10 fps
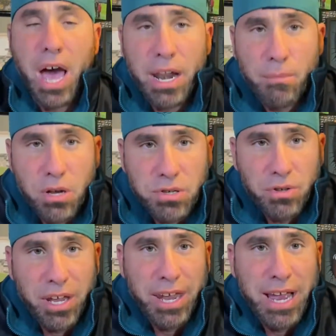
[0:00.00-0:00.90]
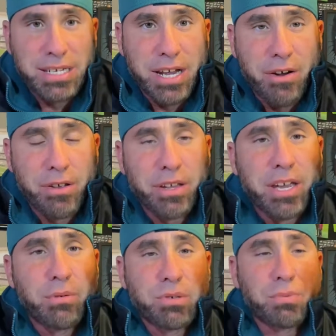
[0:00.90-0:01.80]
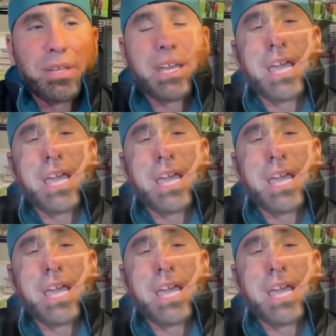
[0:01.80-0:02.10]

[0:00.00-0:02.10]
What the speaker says: I'm also looking at Darren Lee, who was with the Kansas